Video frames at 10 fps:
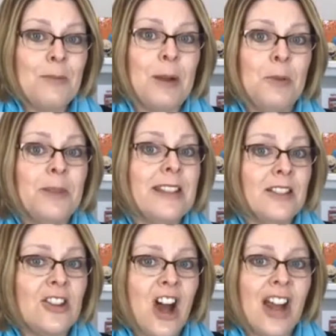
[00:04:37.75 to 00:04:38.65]
Probably the
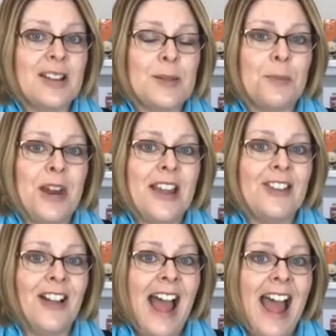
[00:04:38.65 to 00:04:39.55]
longest
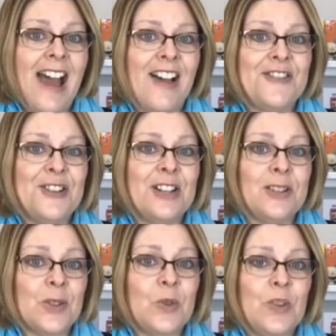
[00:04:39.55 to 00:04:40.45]
break you'll have during
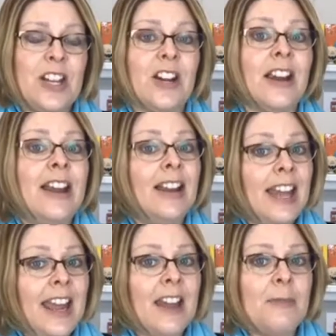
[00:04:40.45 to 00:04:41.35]
the school year
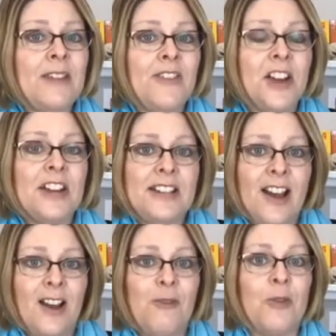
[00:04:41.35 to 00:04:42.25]
can be very
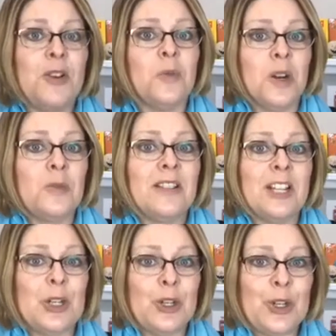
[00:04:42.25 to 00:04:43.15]
tough when you work with
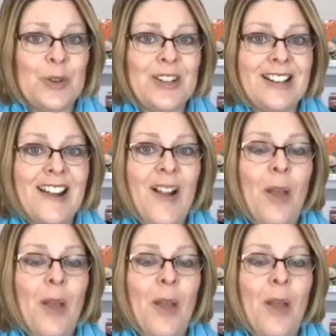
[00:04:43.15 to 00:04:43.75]
little children,